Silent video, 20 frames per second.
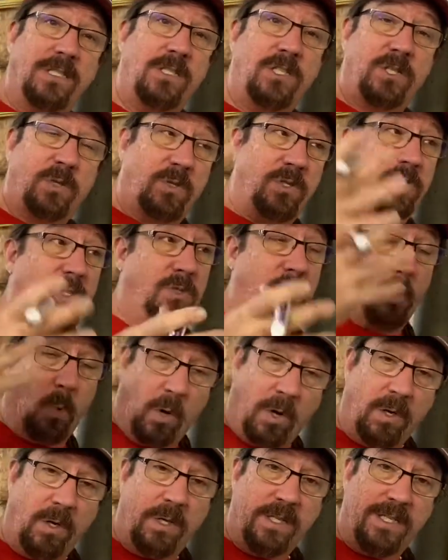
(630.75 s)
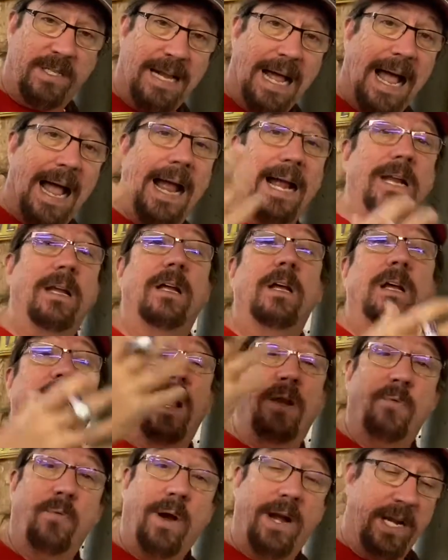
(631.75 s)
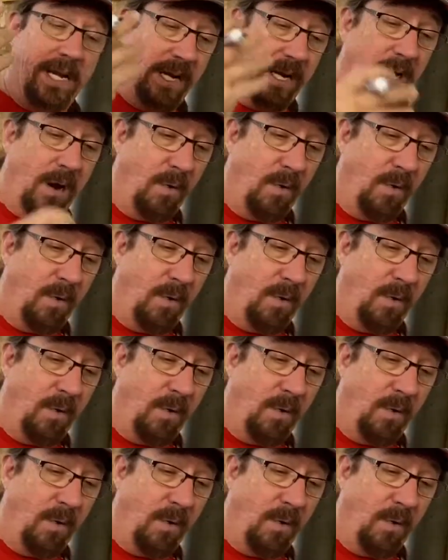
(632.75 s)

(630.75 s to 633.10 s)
squirreled aside and ready to go